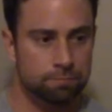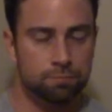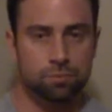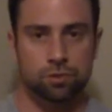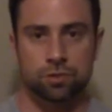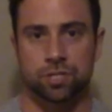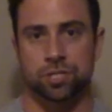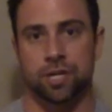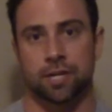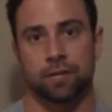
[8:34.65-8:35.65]
So just
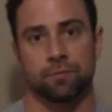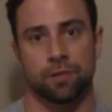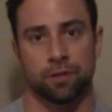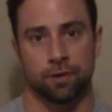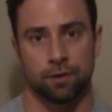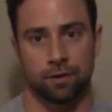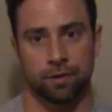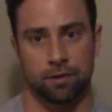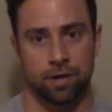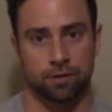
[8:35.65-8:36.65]
check in with
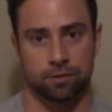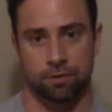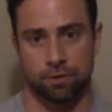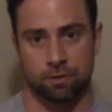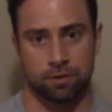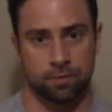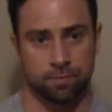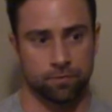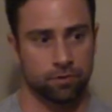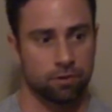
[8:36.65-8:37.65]
your doctor.
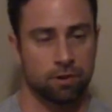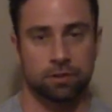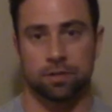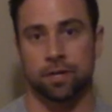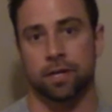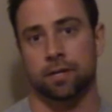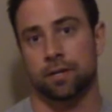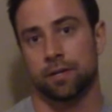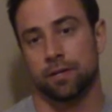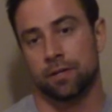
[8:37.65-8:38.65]
If you're in our
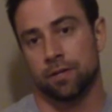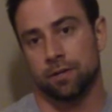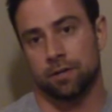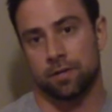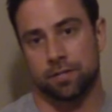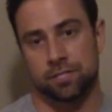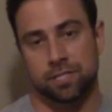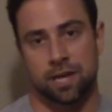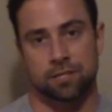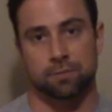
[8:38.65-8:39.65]
clinic,
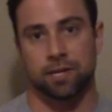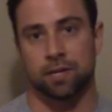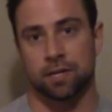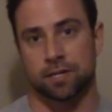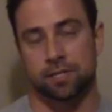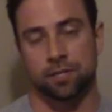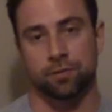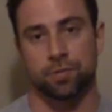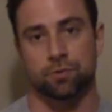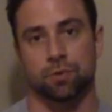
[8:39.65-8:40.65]
just ask me and I can tell
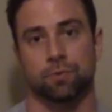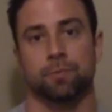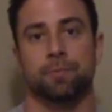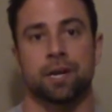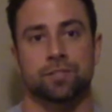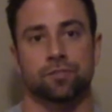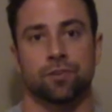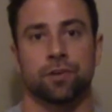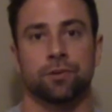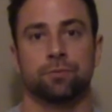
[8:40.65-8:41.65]
you which one would be best
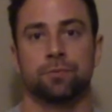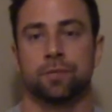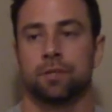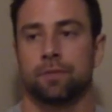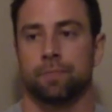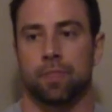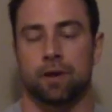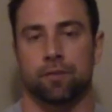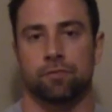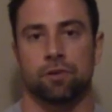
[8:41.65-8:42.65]
for you.
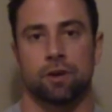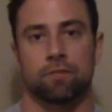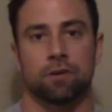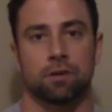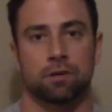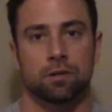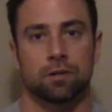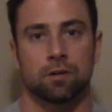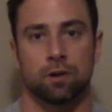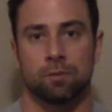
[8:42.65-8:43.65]
If you don't have
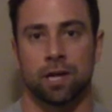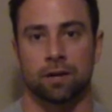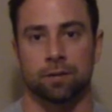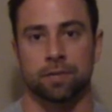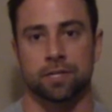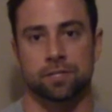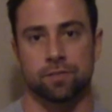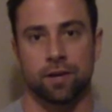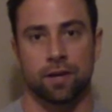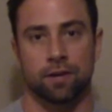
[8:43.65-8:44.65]
a gallbladder because
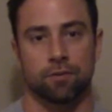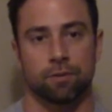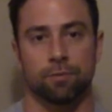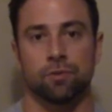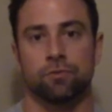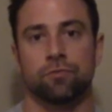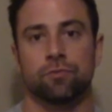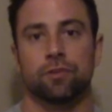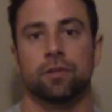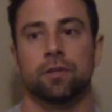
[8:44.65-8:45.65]
you've had it
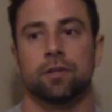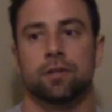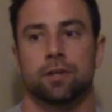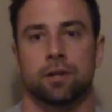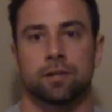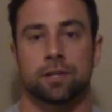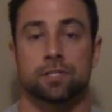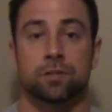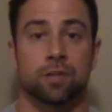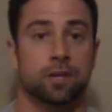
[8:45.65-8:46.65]
removed, let
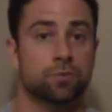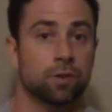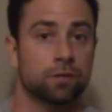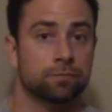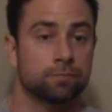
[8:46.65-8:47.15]
us know that as well.